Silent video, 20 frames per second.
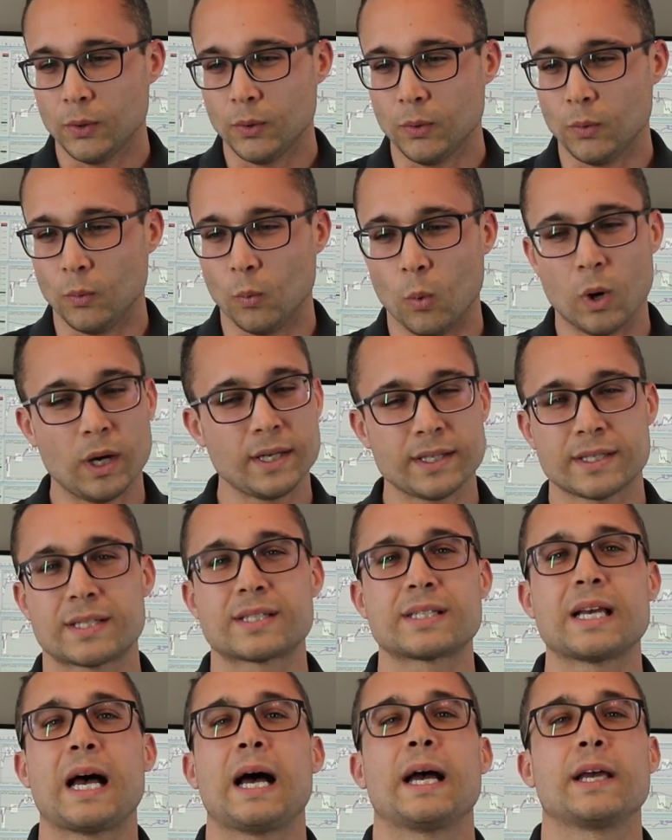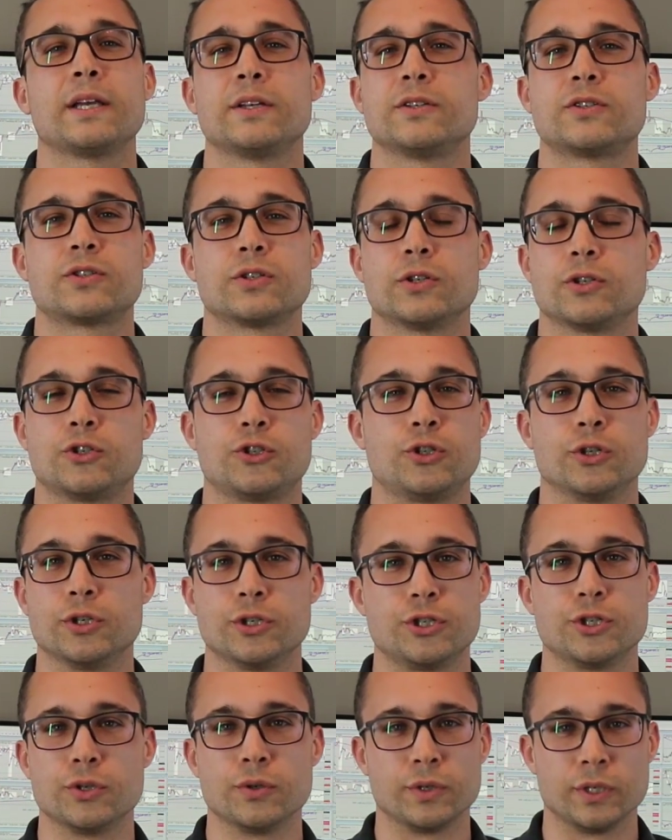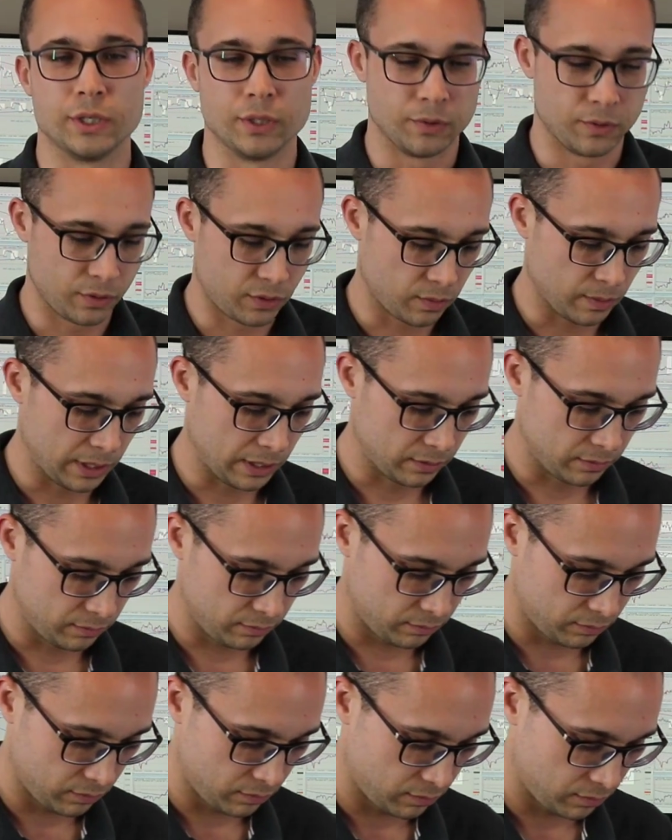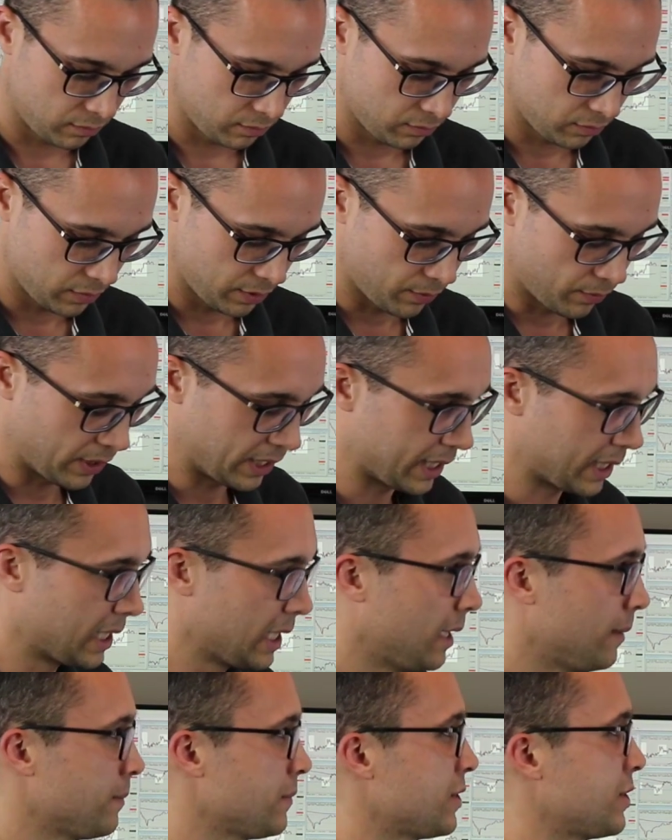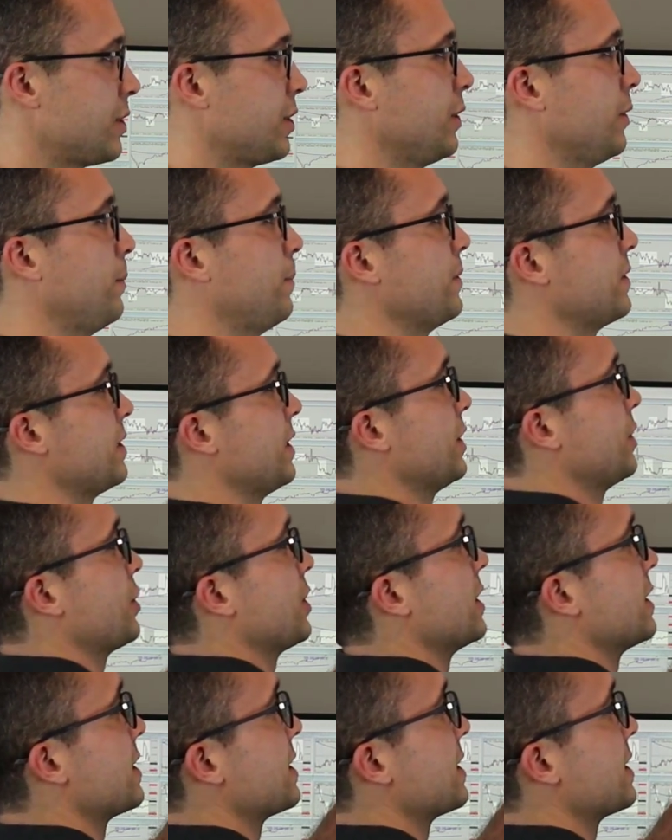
what size should you use? Well, when it comes to position